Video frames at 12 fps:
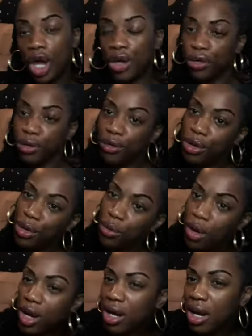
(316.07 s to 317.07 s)
You know
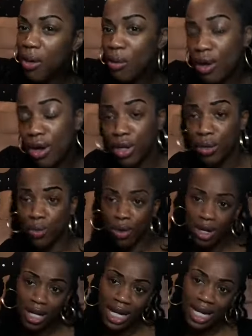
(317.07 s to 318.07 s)
what I want and
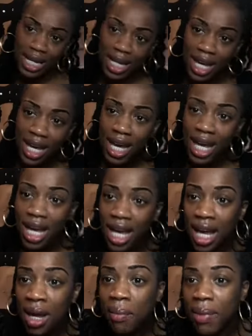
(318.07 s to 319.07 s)
what I
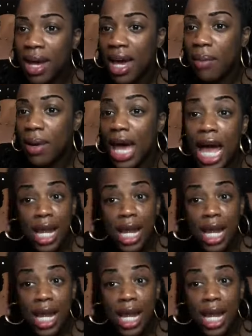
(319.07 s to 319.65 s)
need, baby.